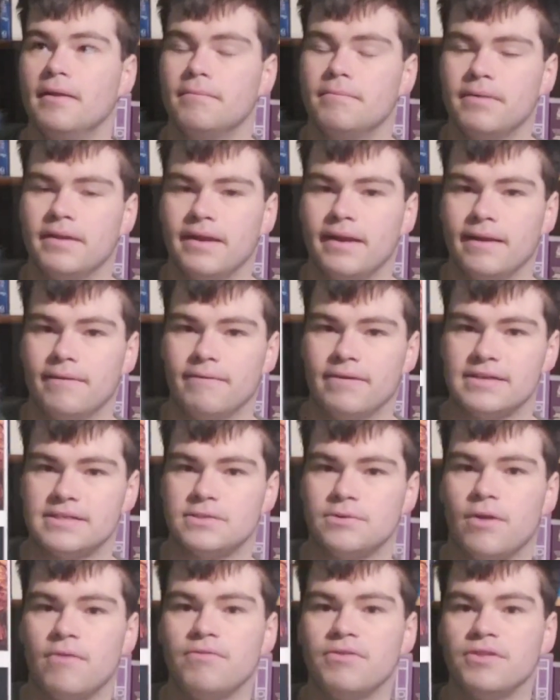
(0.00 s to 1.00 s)
But anyway,
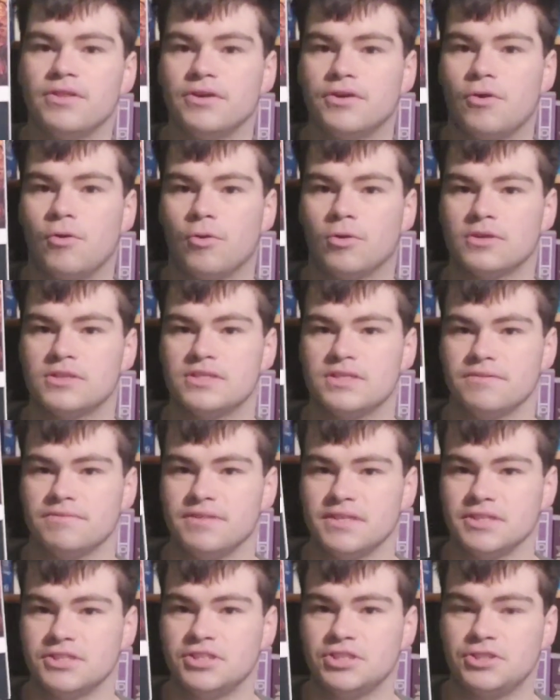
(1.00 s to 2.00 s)
so over the course of
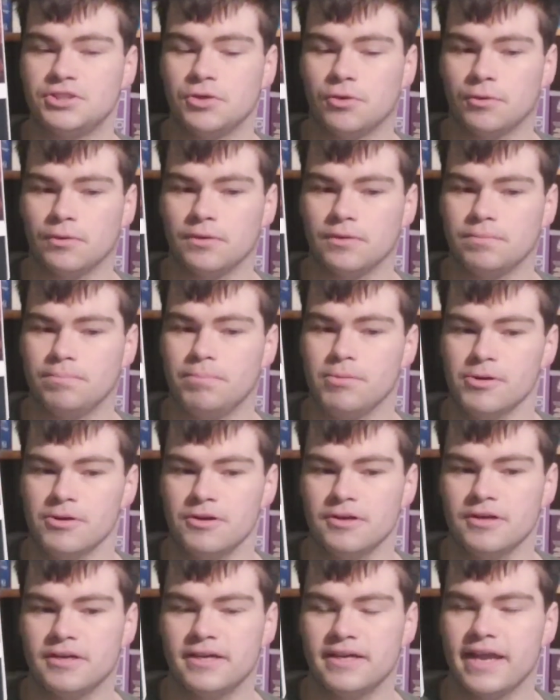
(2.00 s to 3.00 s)
this short
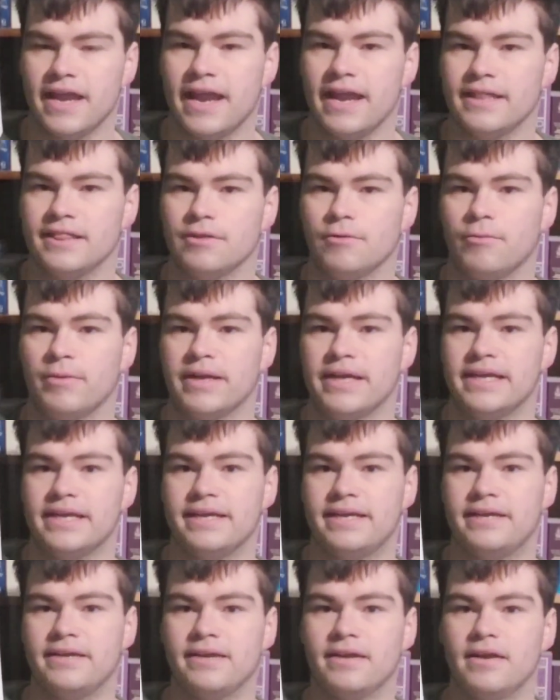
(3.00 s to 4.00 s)
book and the
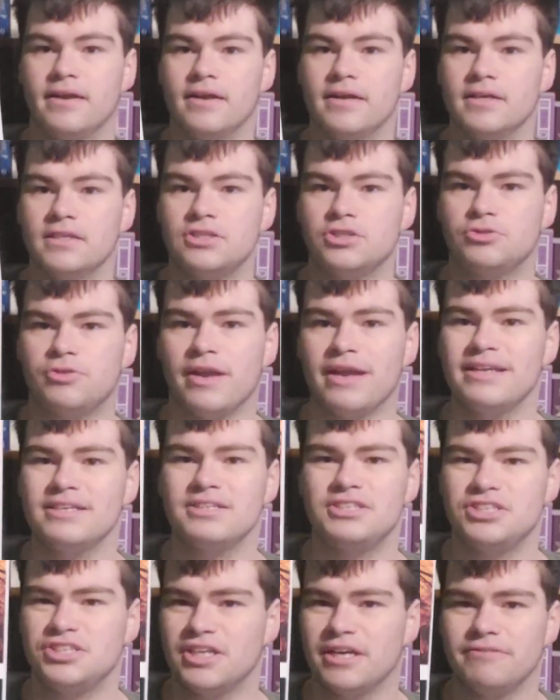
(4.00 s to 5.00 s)
week, strange
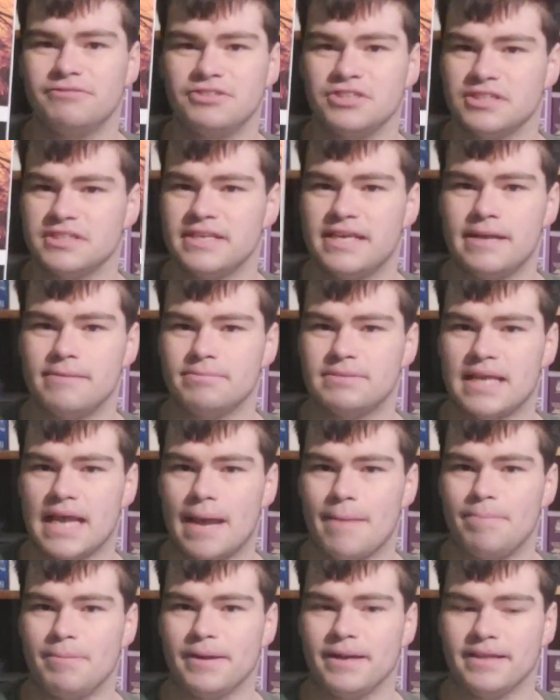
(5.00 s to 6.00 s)
stuff just keeps
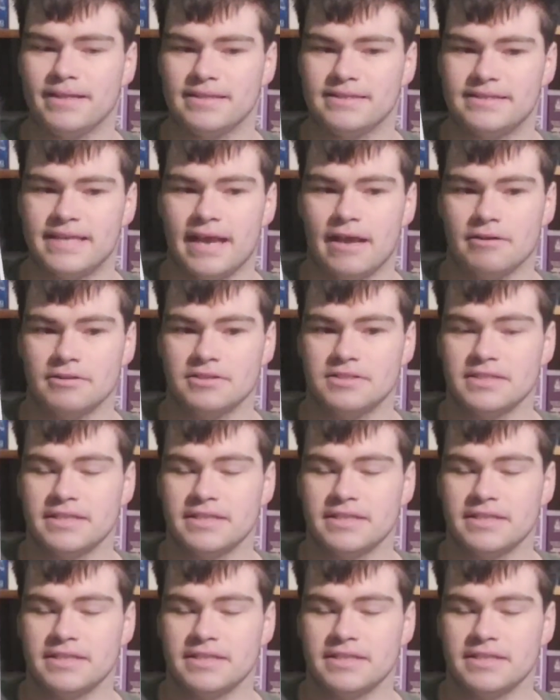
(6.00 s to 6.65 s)
happening in this house.